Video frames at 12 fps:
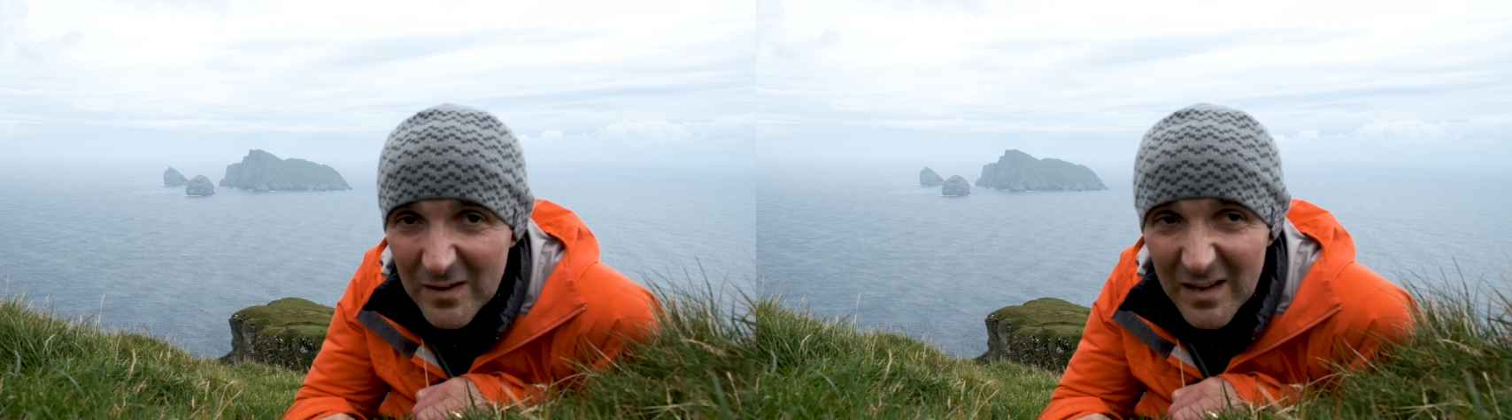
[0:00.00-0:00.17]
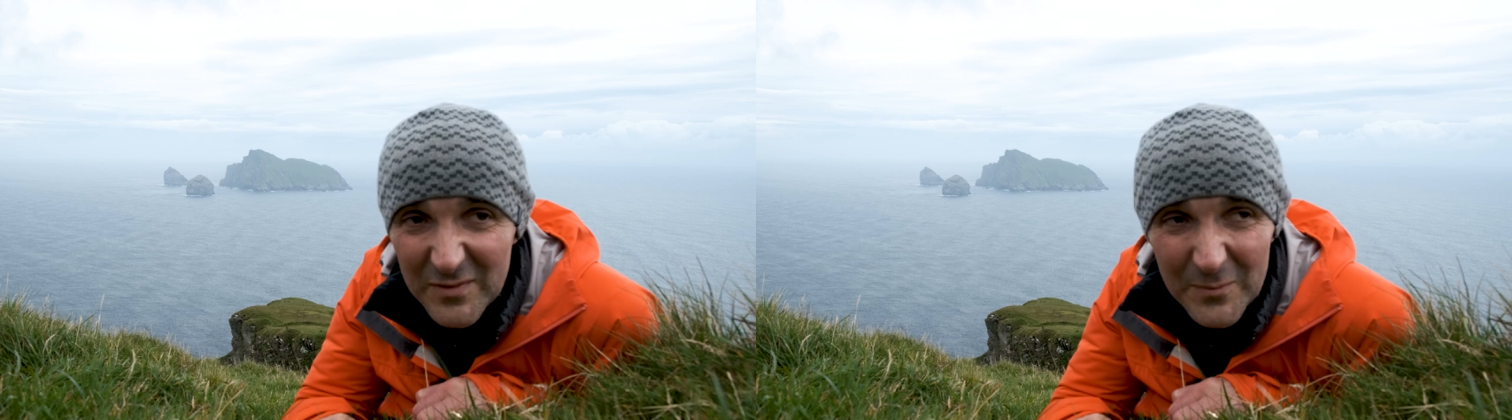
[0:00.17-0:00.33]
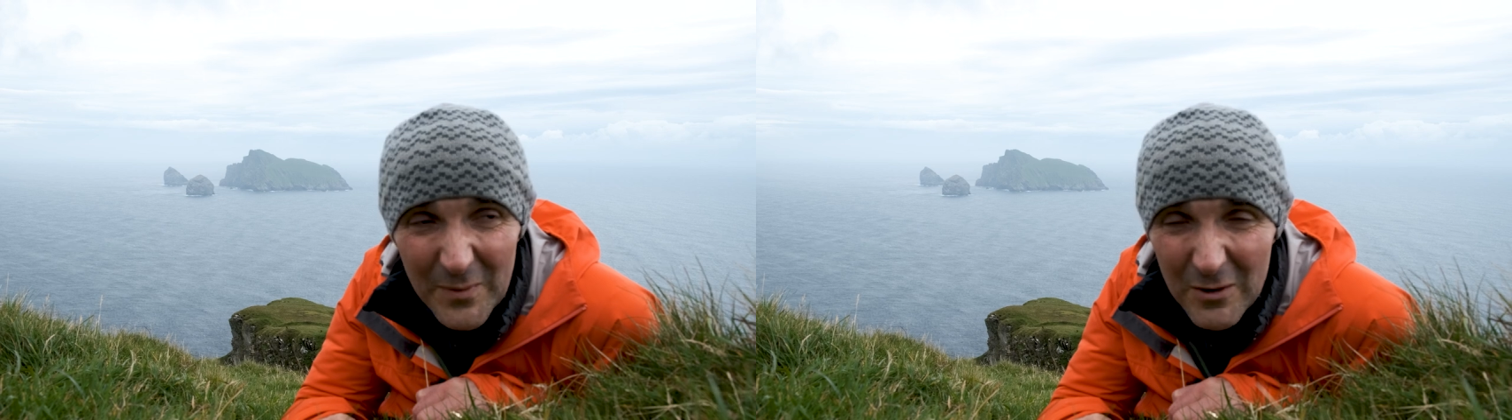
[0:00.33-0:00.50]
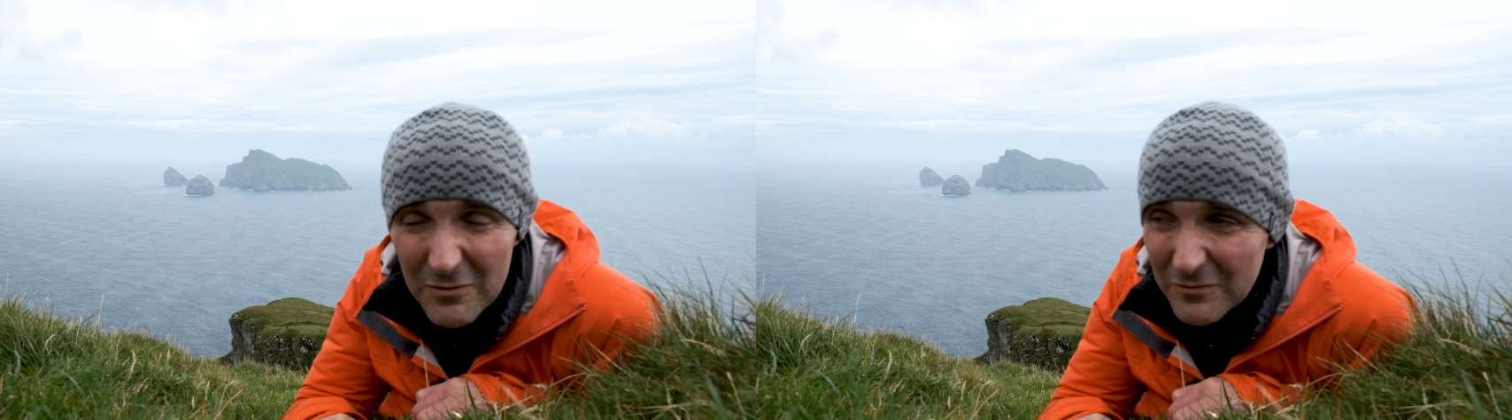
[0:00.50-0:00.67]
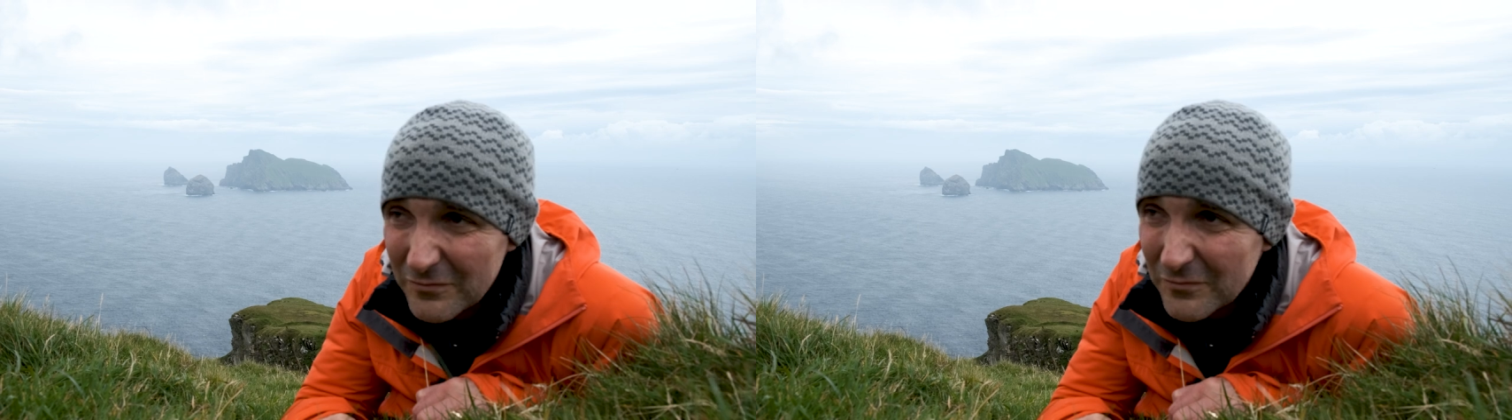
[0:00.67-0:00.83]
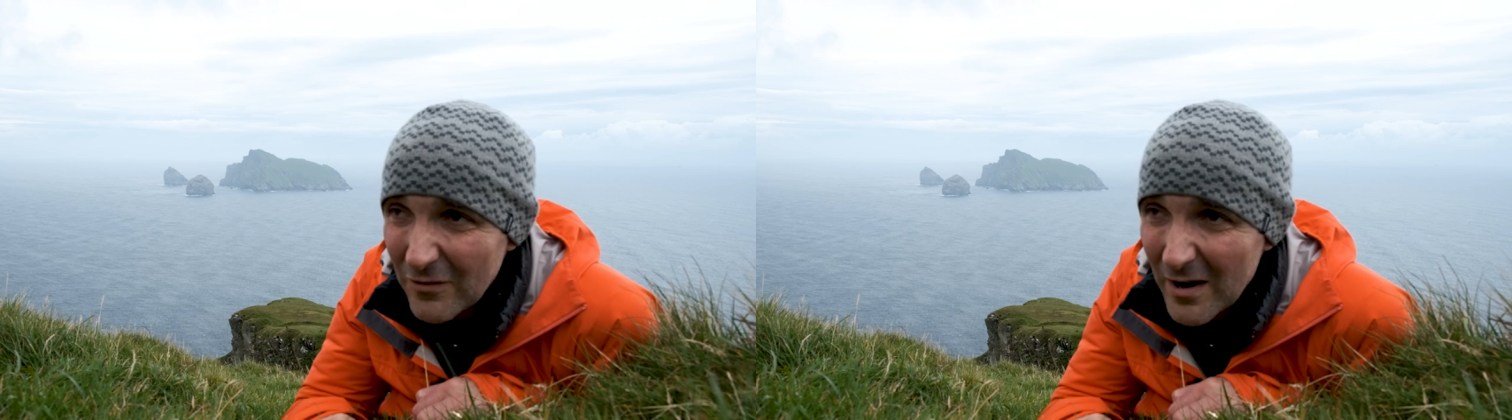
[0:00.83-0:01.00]
Like the boat
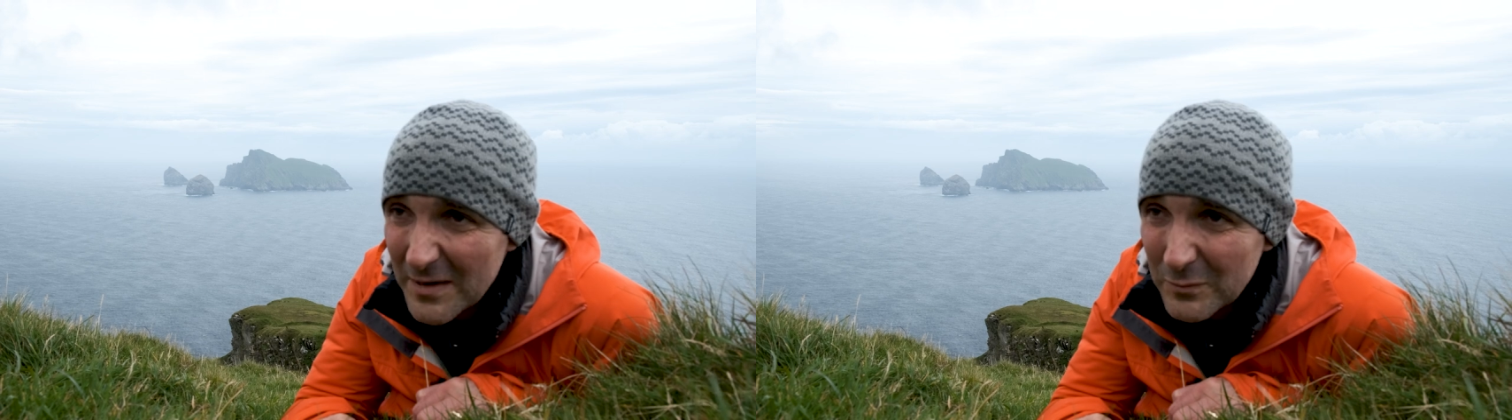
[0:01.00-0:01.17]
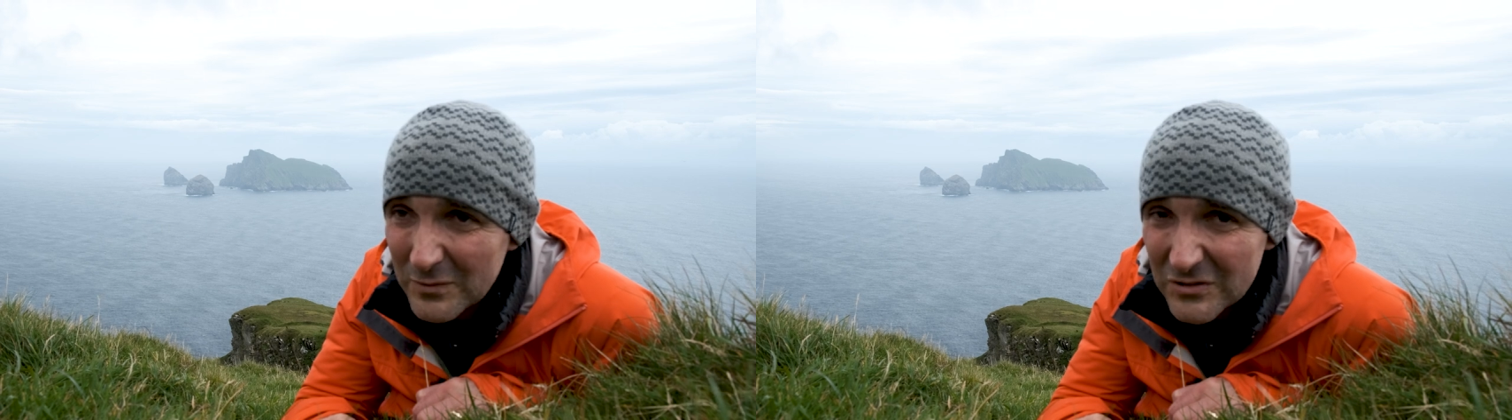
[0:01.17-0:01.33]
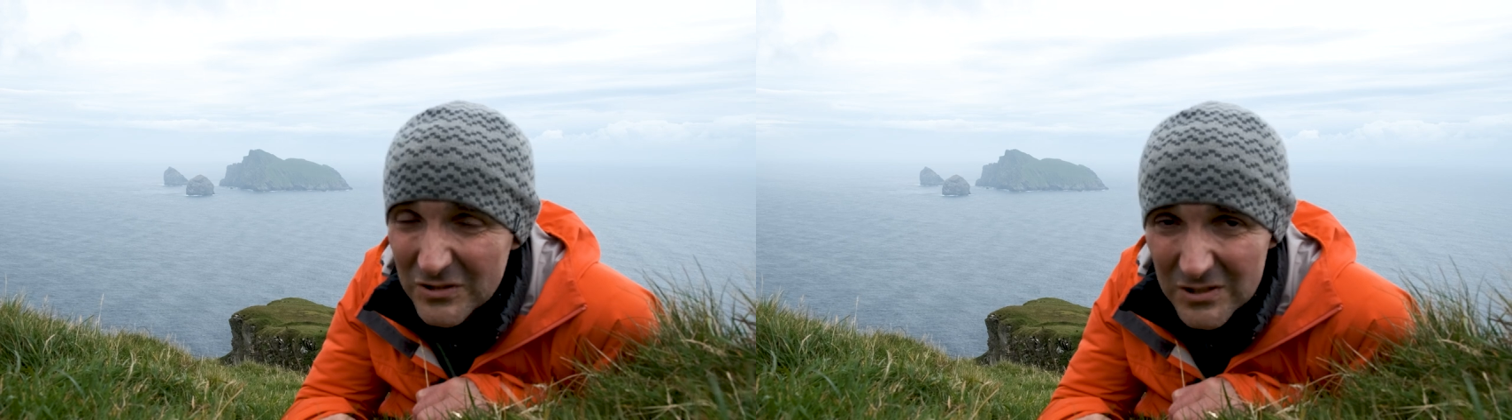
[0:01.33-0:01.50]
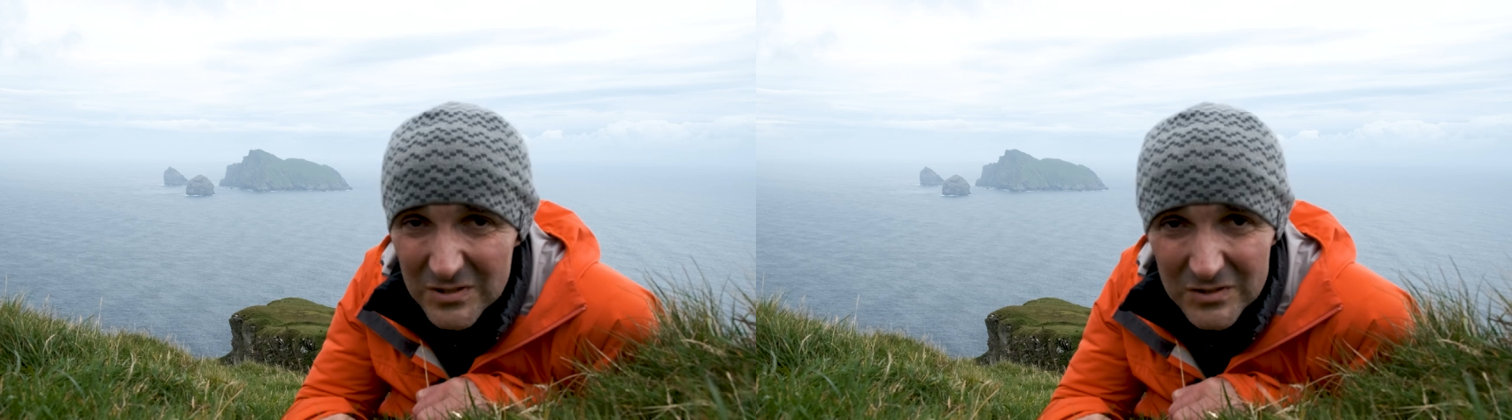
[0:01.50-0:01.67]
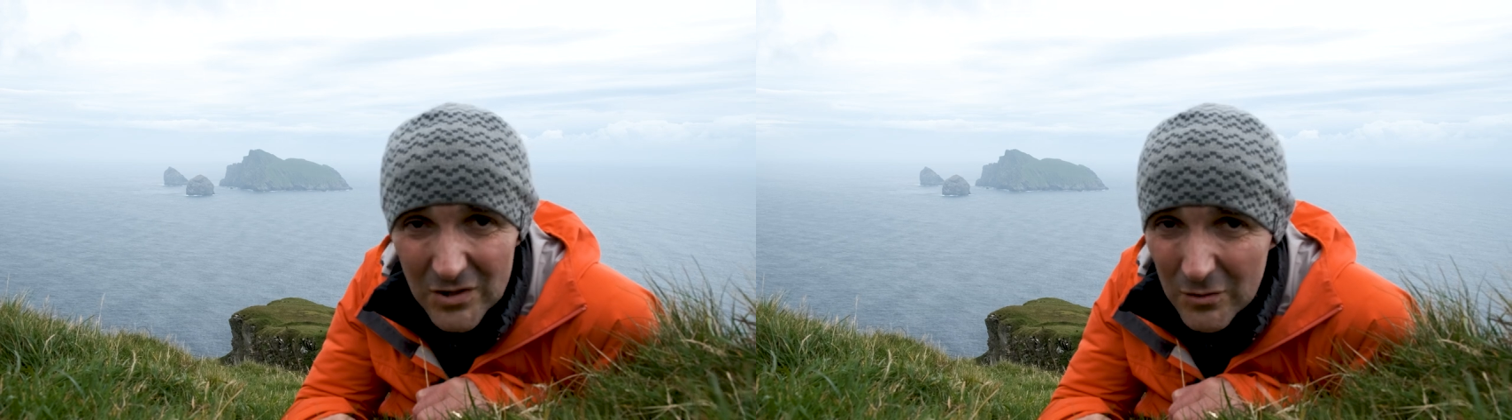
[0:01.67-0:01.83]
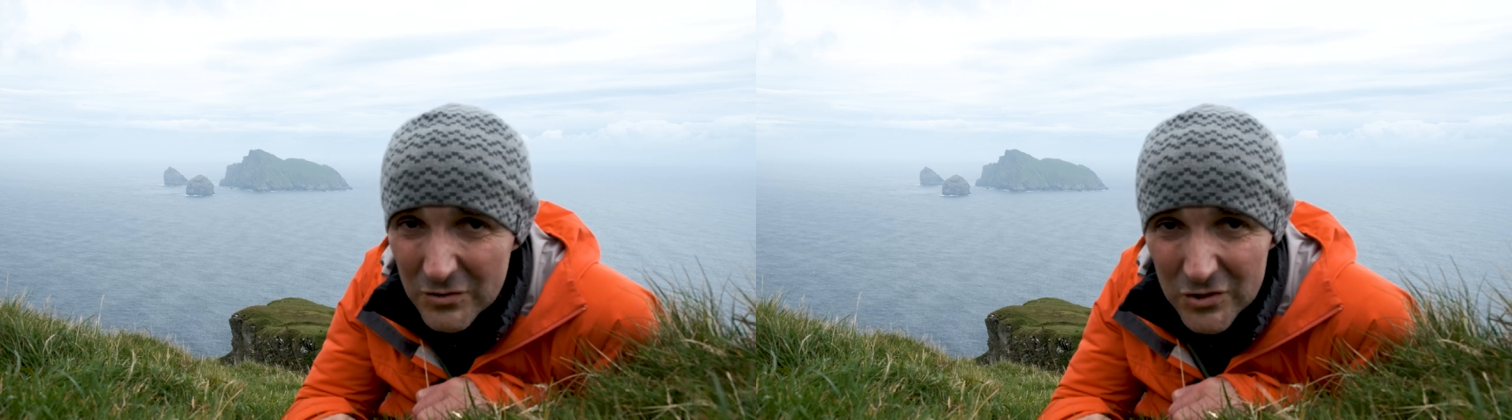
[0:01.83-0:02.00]
ride was just
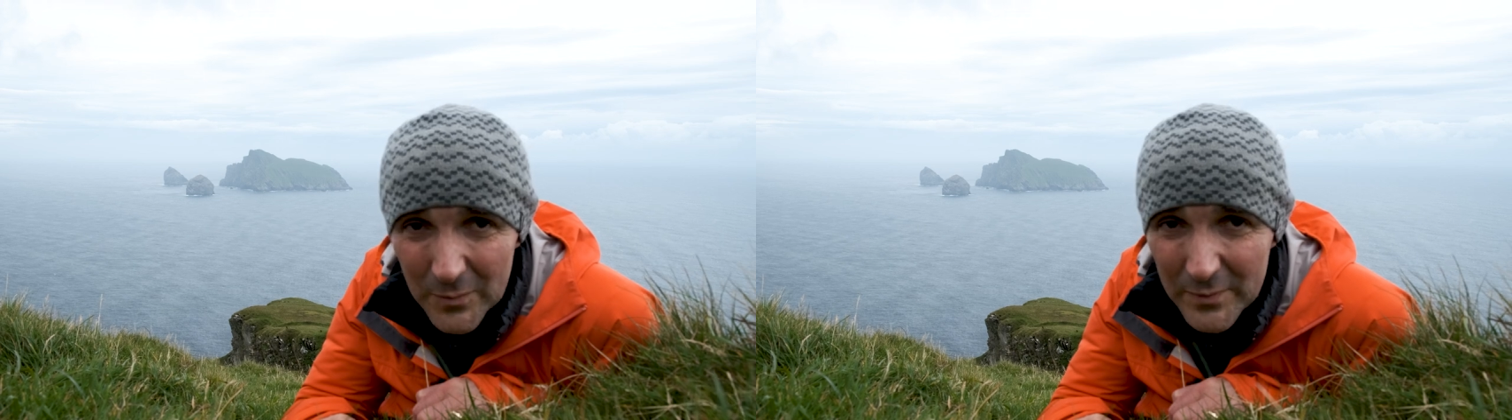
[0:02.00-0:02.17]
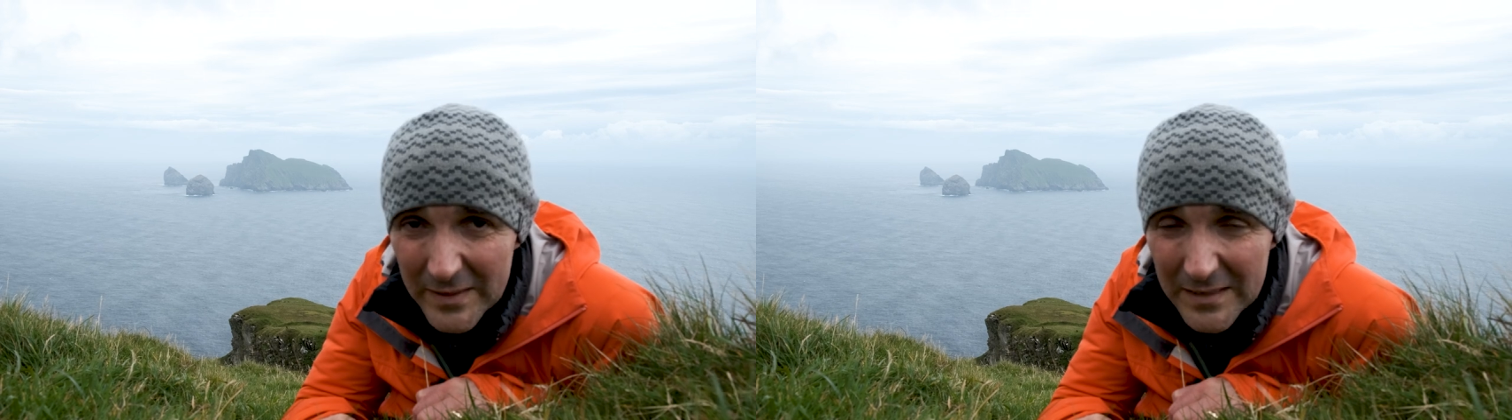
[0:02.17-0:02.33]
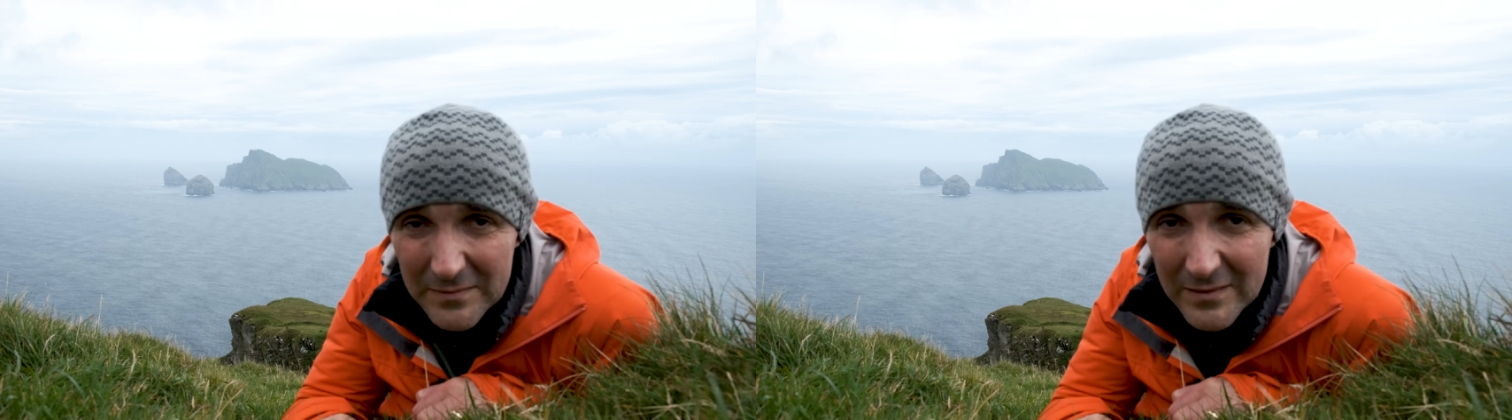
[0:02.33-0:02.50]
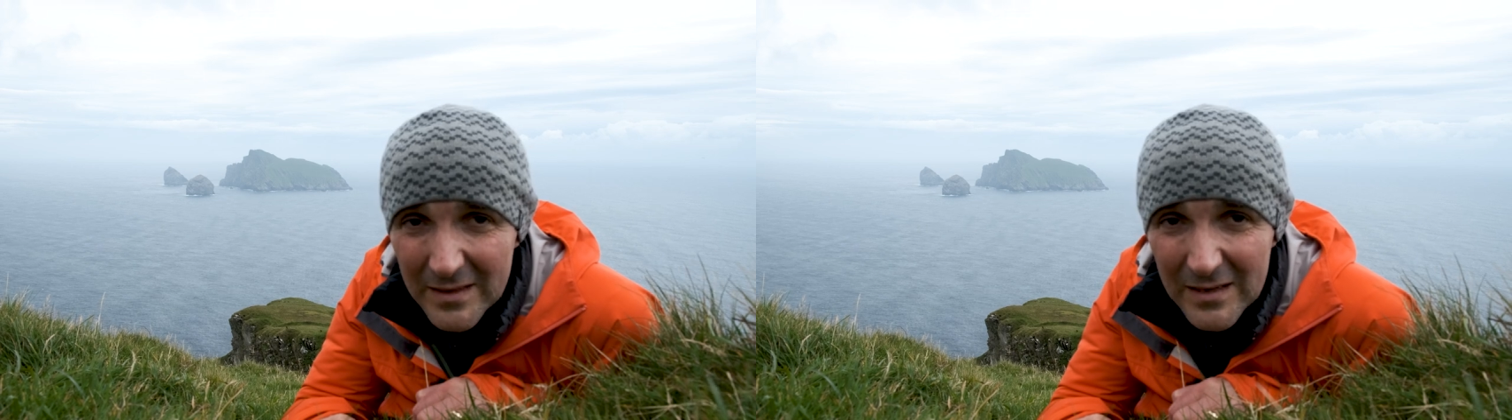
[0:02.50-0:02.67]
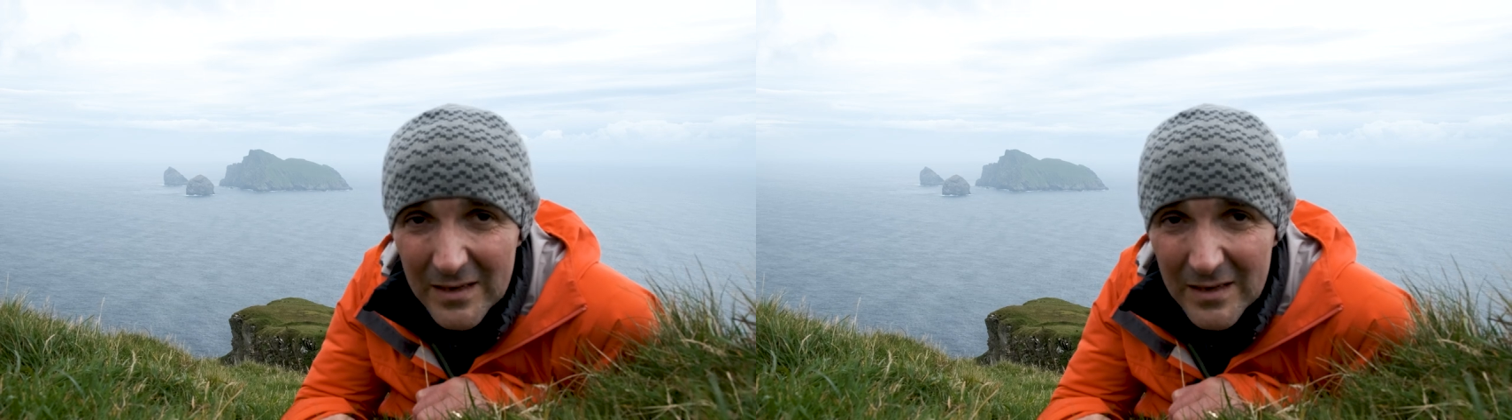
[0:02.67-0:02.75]
so choppy and